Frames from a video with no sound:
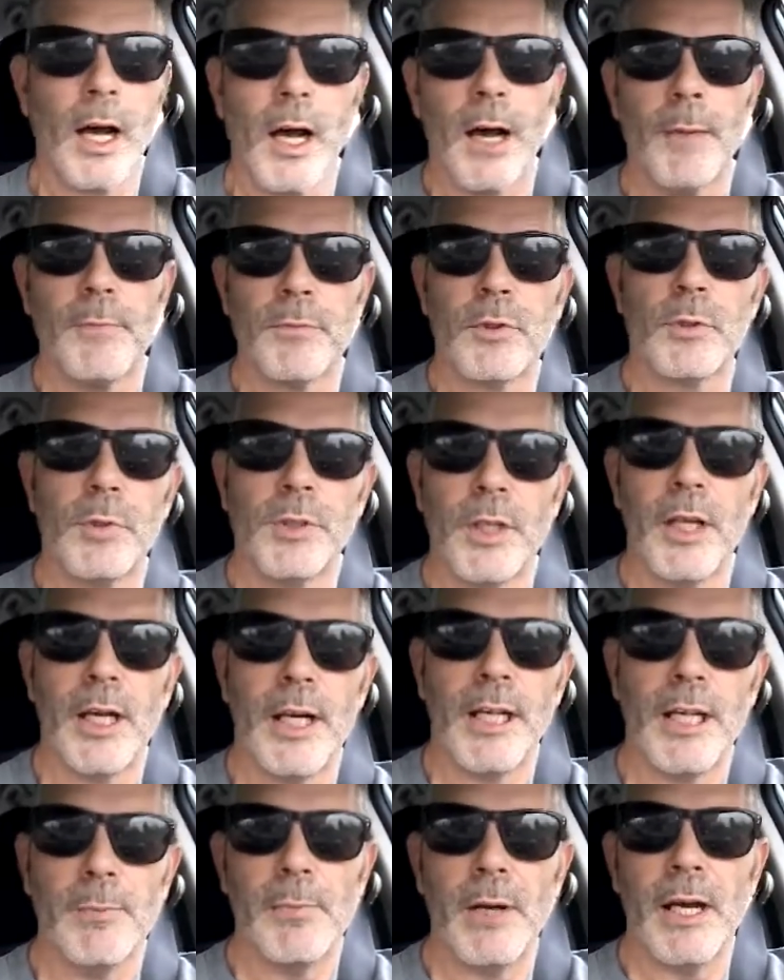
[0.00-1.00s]
I'm doing it
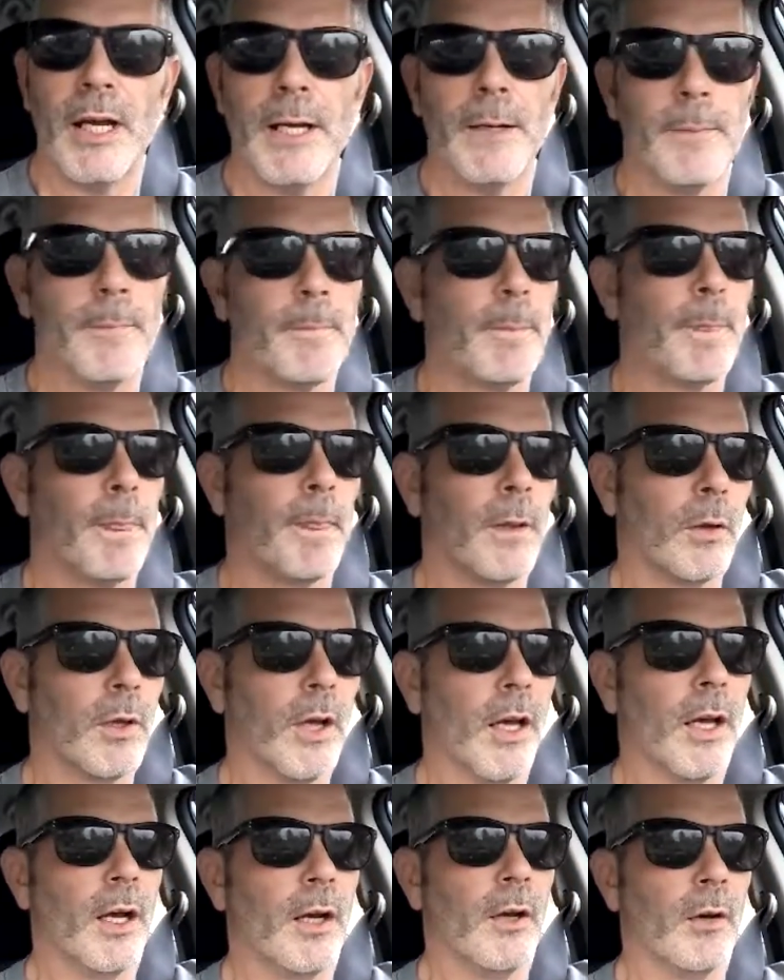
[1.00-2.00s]
on eBay.
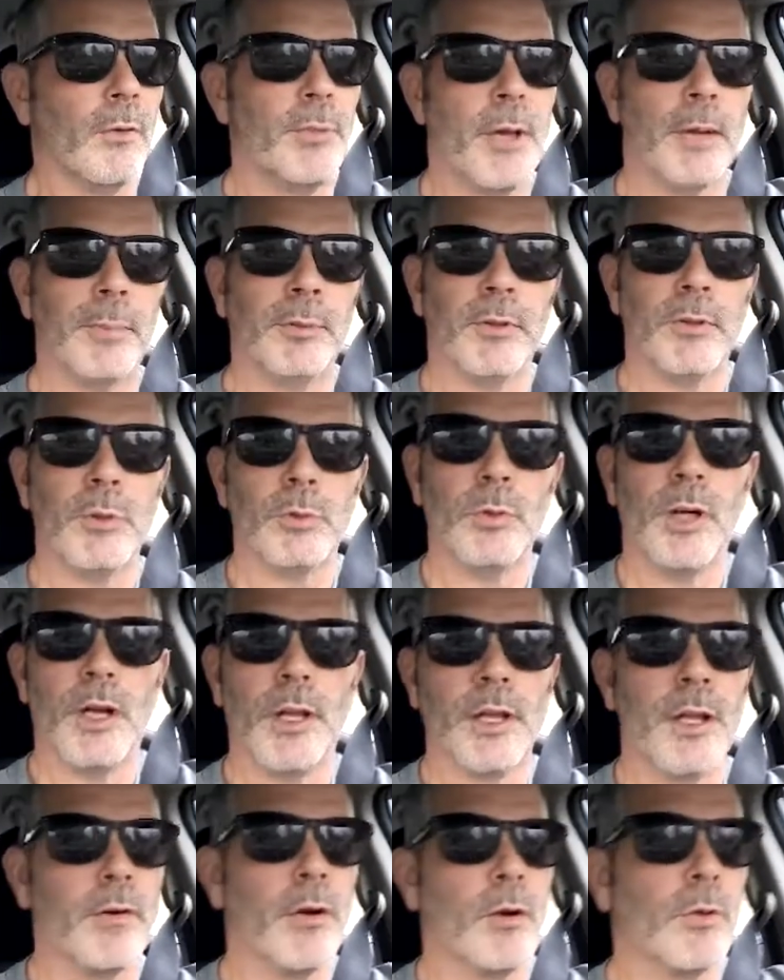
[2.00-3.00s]
Okay, I know people do it
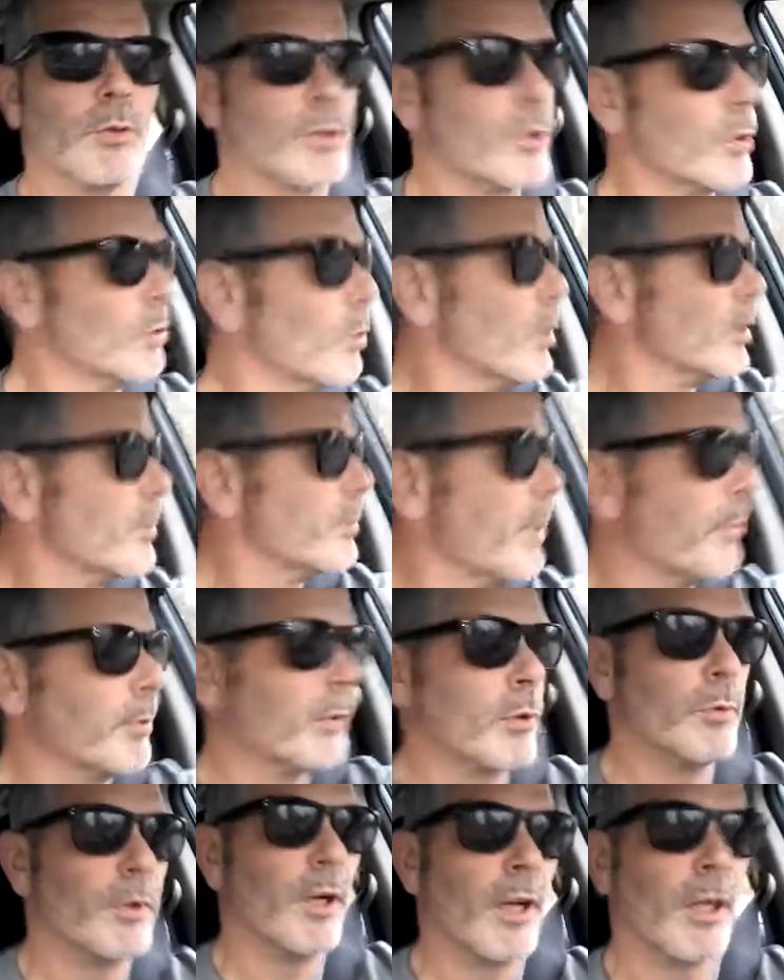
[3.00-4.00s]
on their own stores, people
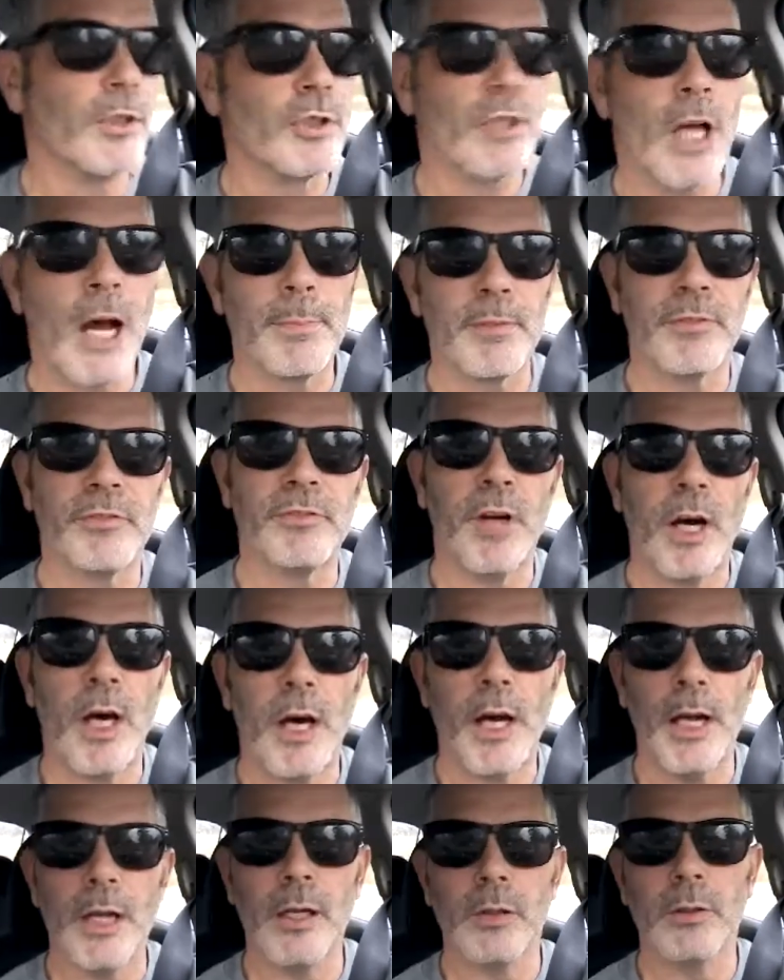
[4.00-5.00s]
do it on
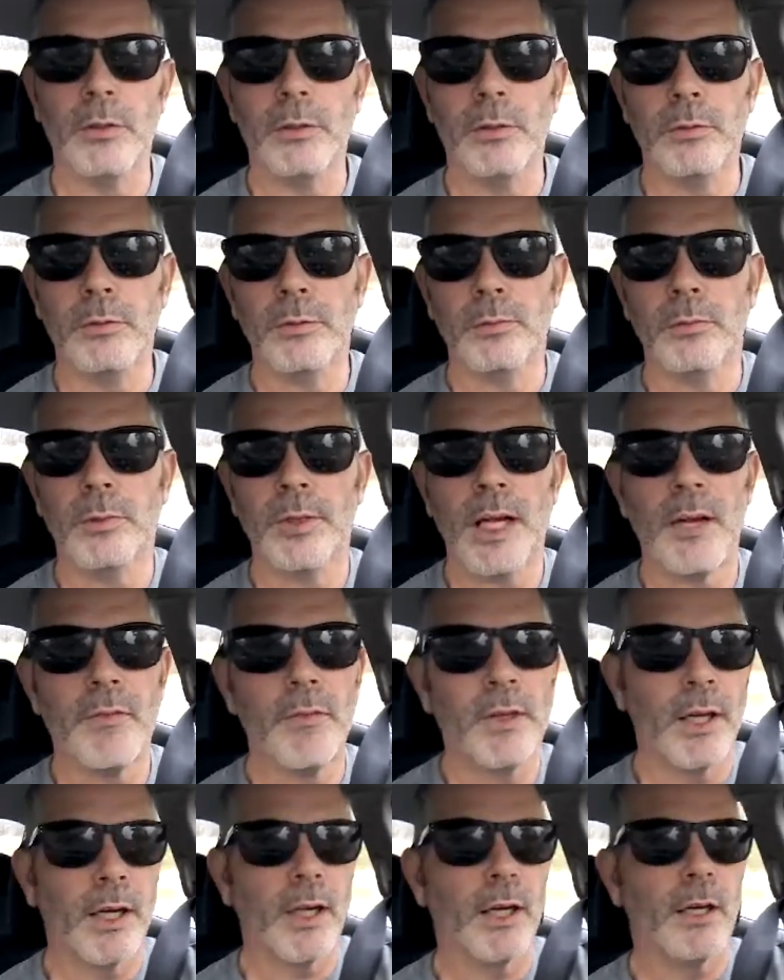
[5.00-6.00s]
Shopify or
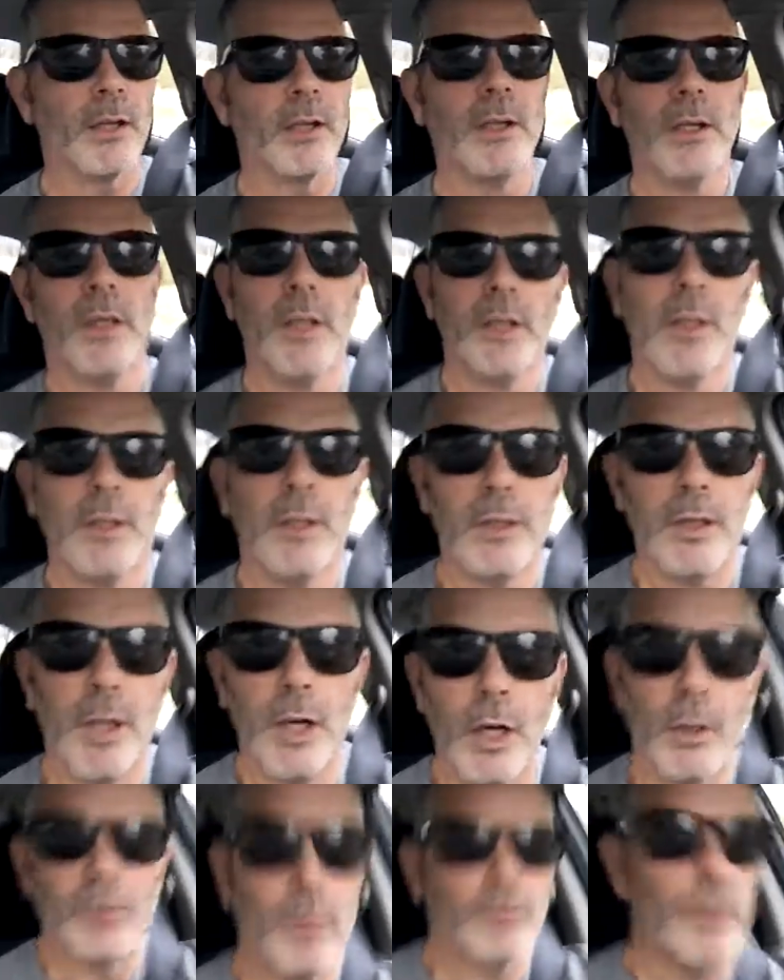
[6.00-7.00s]
whatever the hell, you
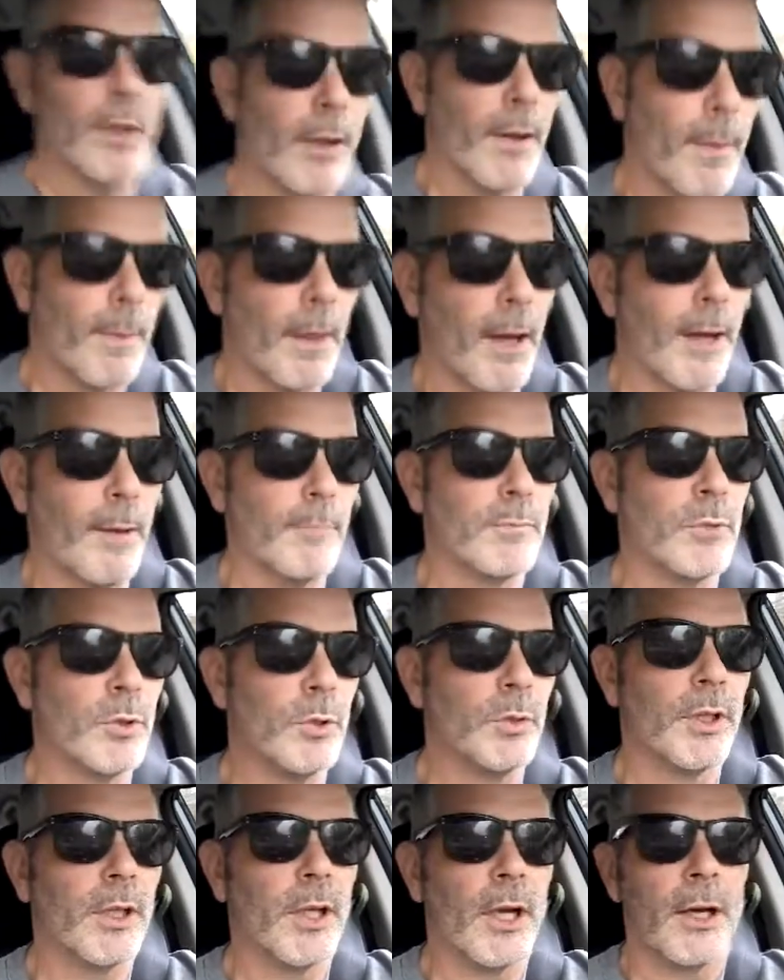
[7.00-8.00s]
know, I'm
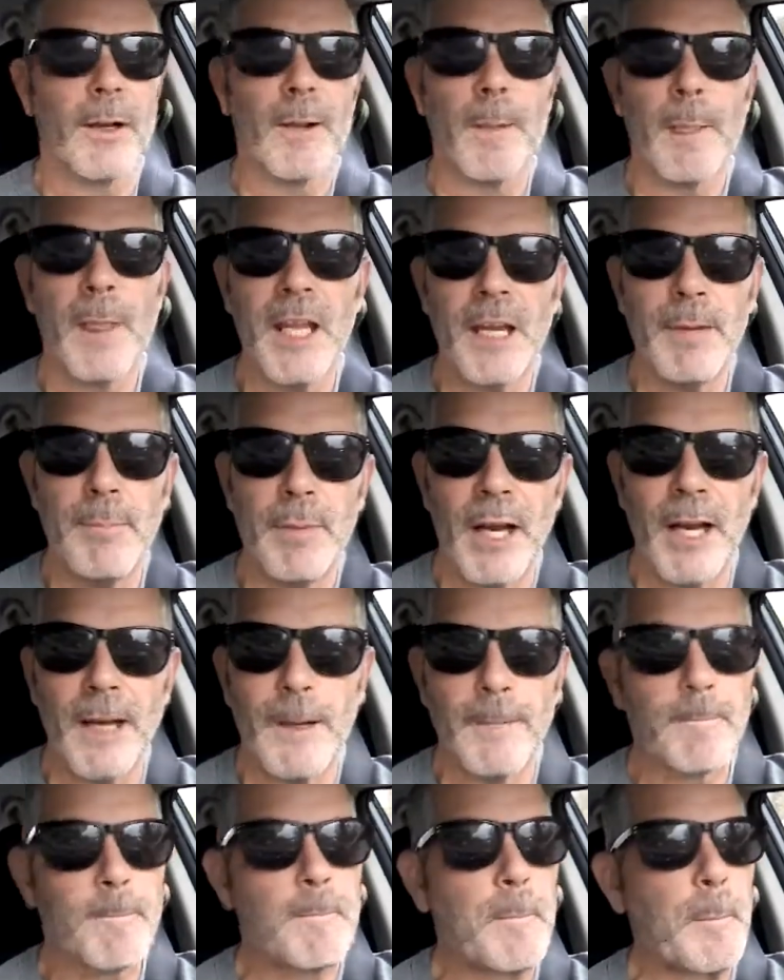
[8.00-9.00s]
doing it on eBay.